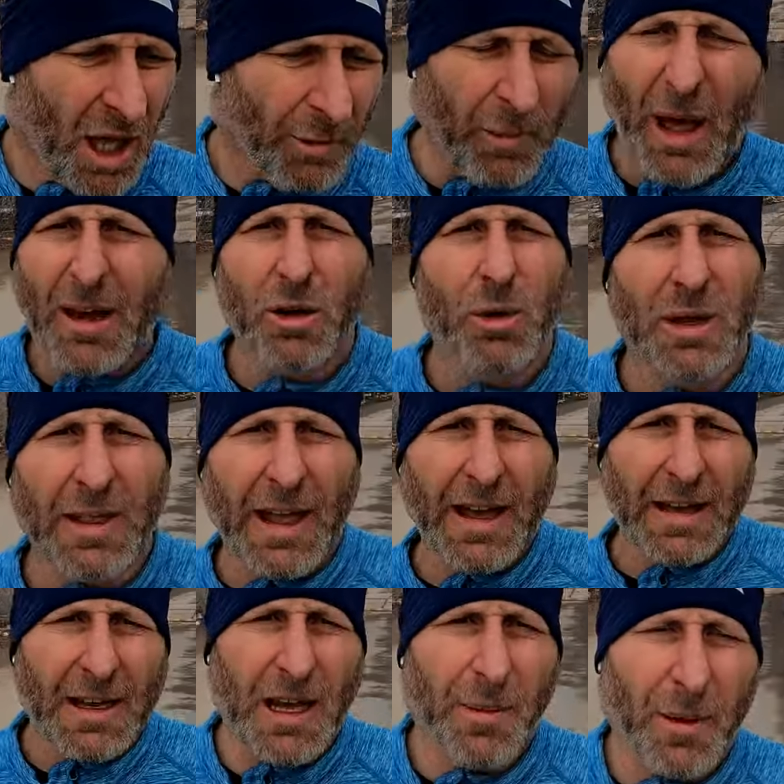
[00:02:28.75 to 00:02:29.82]
I'm not doing
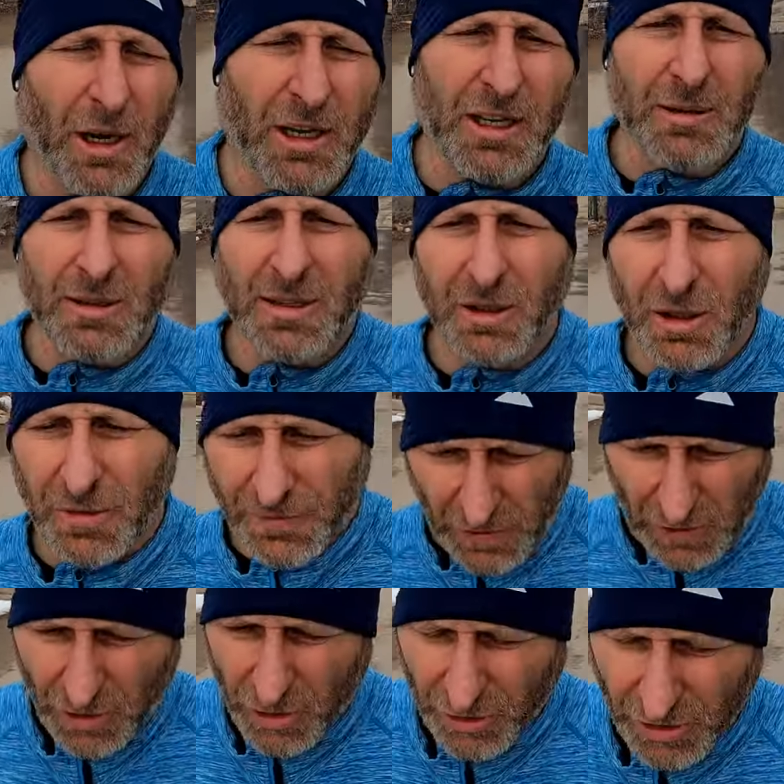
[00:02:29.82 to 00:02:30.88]
that. I'm going to continue to
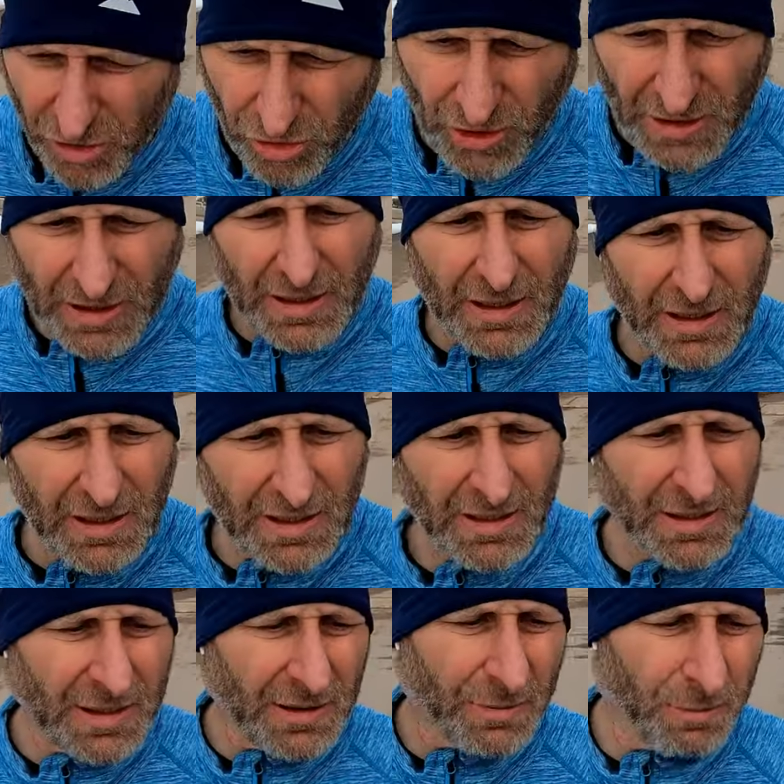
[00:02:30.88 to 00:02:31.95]
follow the training
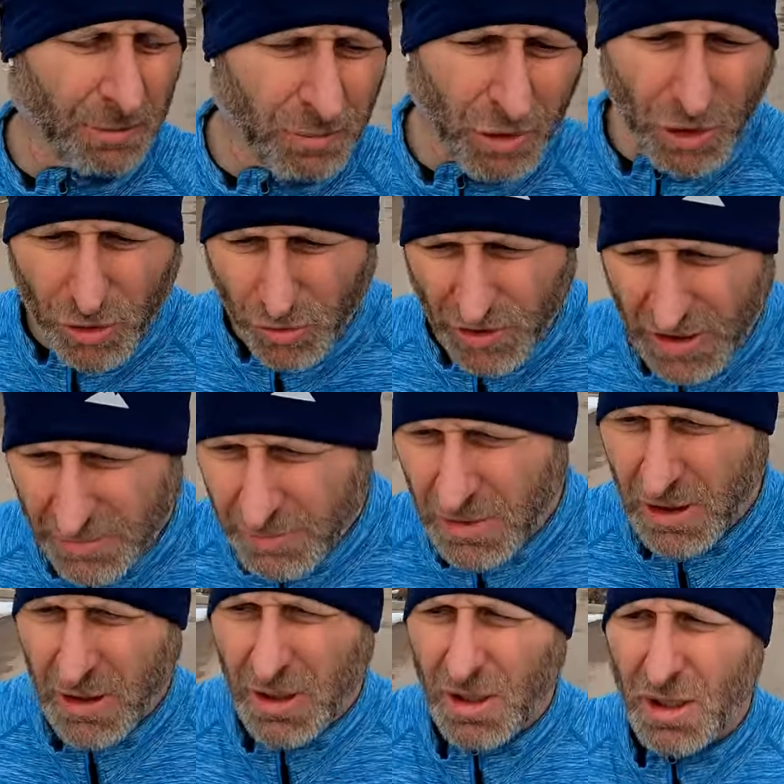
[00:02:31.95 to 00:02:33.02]
program.
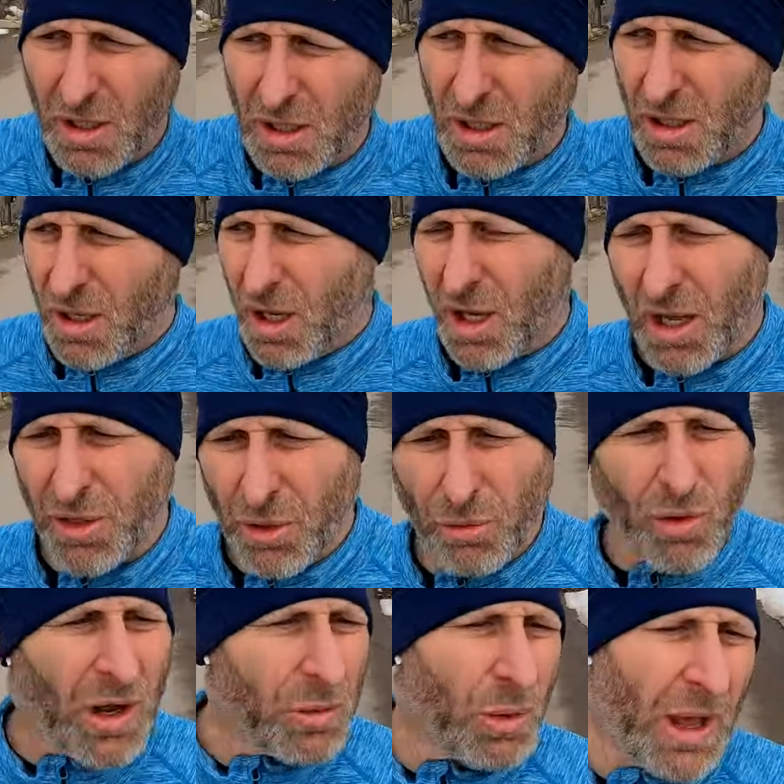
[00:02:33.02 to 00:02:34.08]

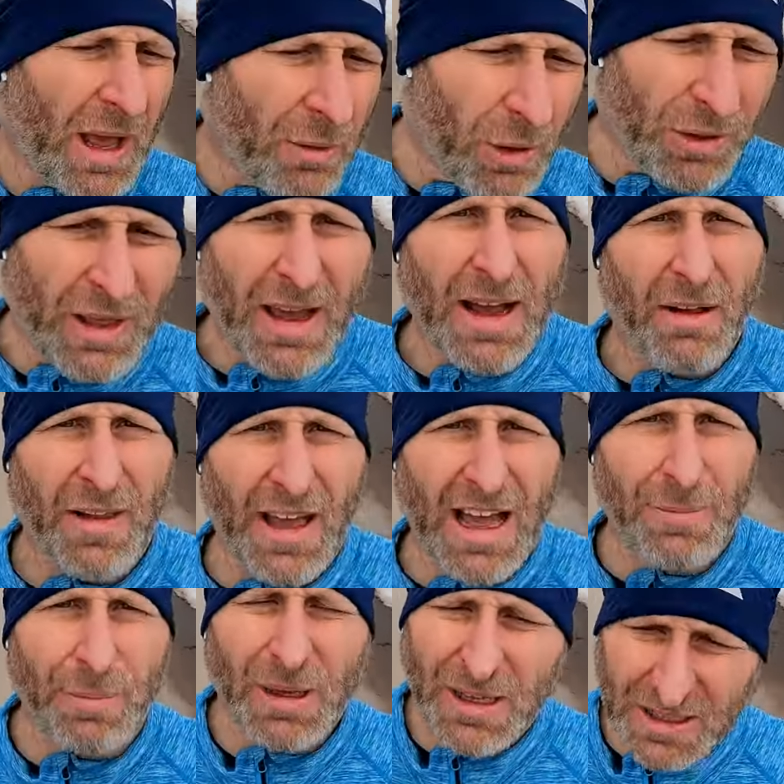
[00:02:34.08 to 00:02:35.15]
The Run with Hal
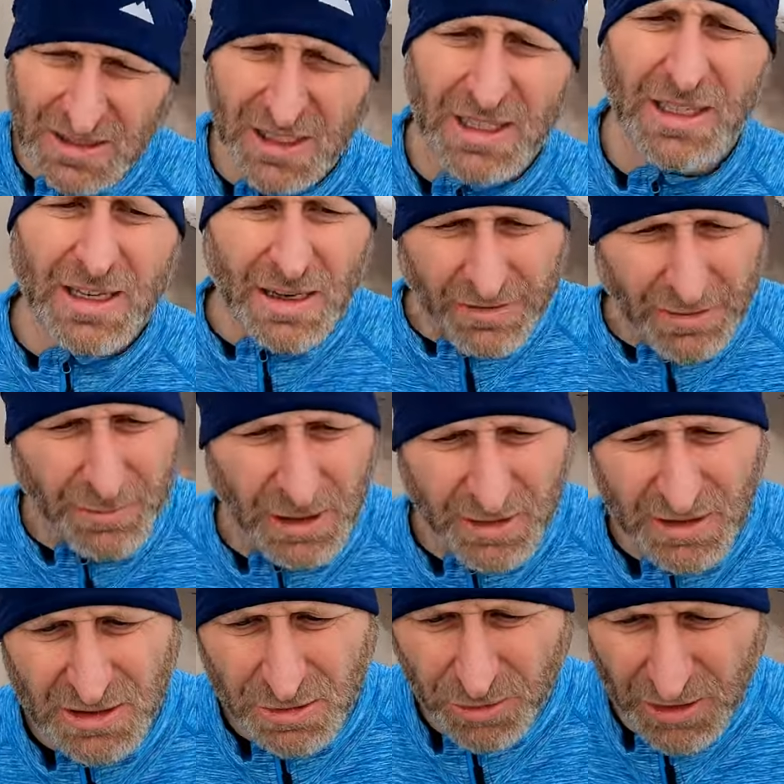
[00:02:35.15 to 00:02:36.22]
app is going to yell at me
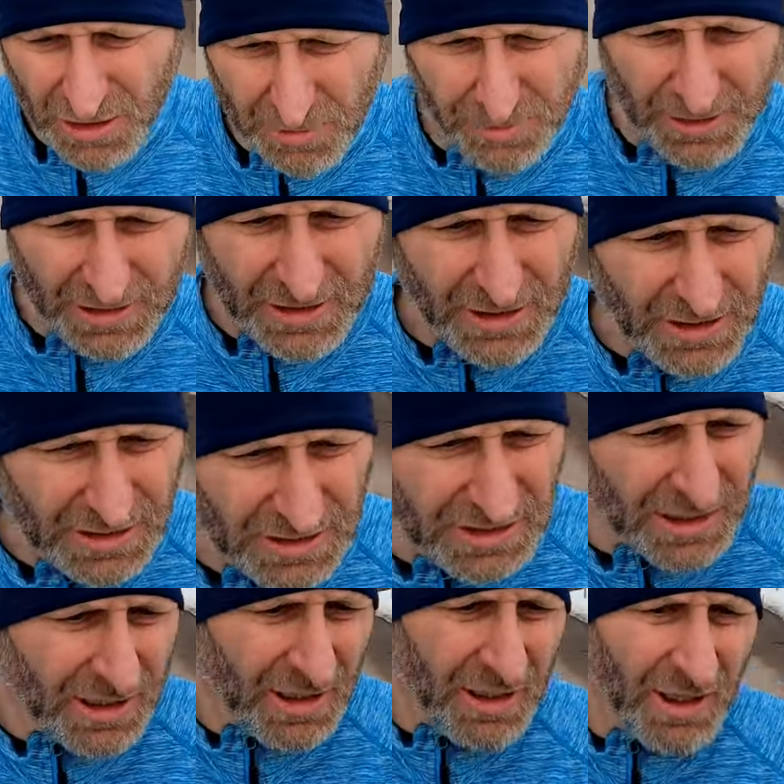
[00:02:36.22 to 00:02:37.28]
this week
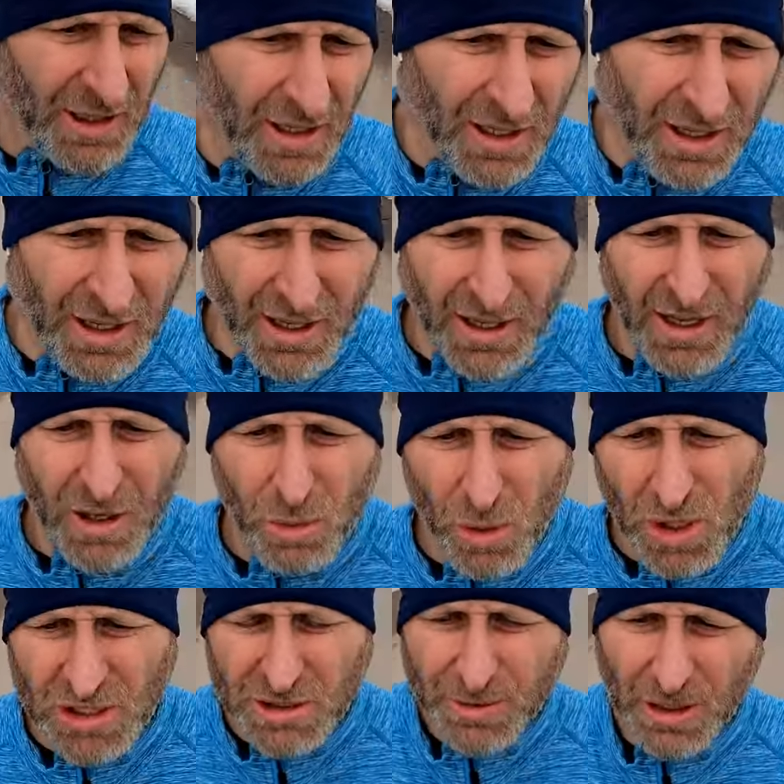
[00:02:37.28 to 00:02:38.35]
because it
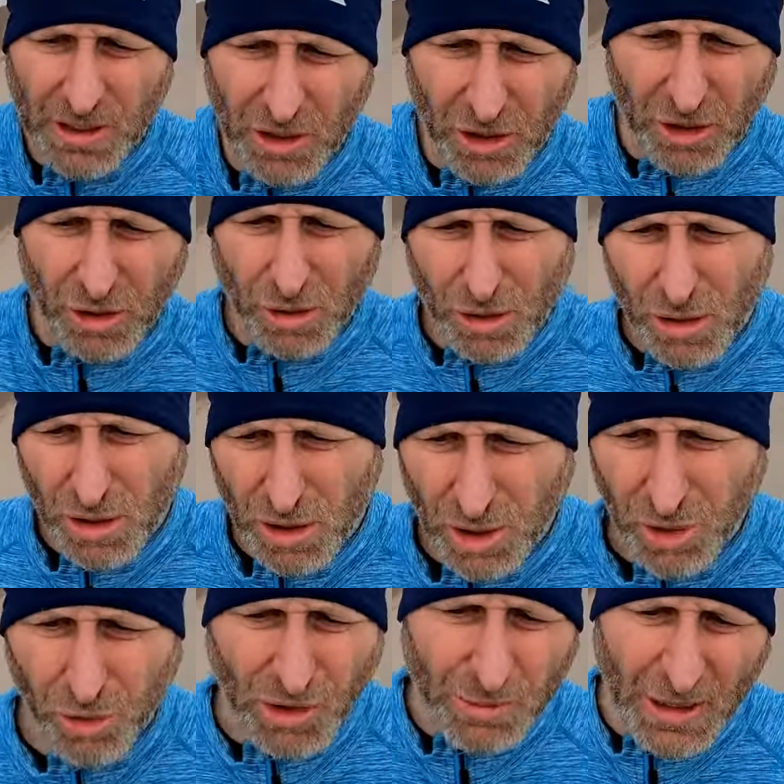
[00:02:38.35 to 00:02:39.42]
wants me to do
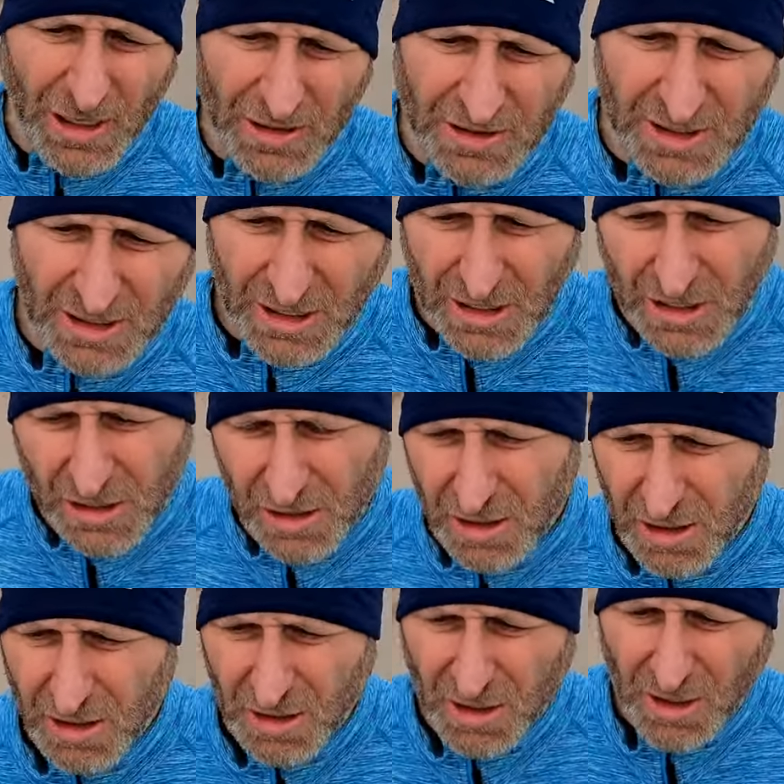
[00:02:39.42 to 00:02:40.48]
3 miles today,
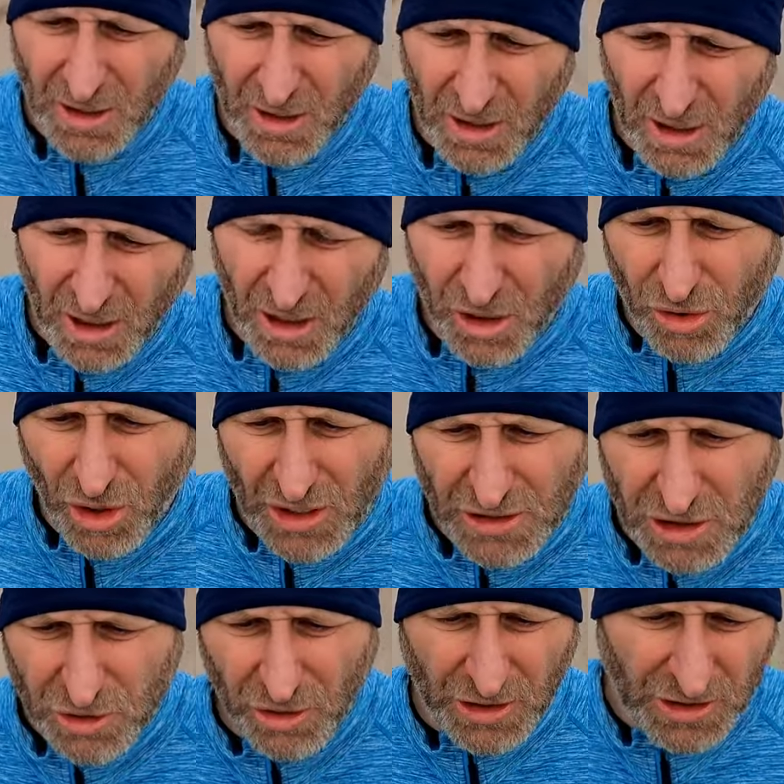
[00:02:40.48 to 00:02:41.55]

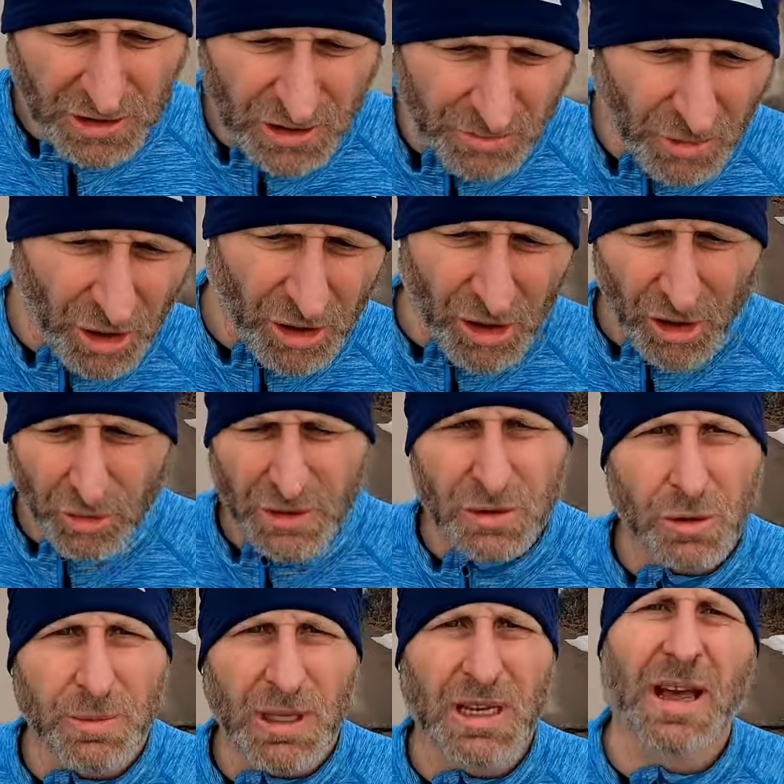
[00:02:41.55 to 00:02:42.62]
cross train tomorrow,
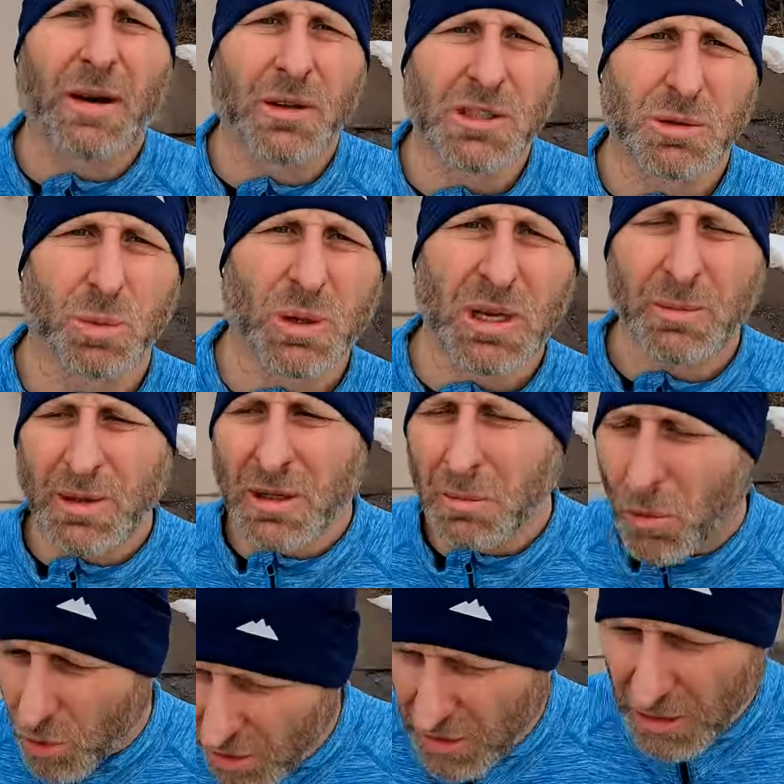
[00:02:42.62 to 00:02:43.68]
which will be an hour swim in
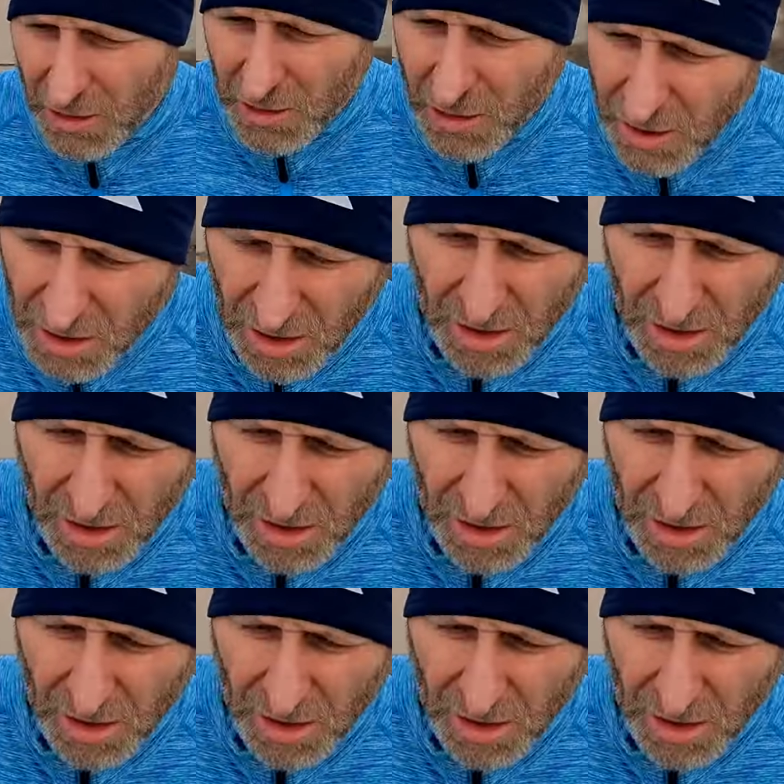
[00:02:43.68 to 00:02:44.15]
the morning,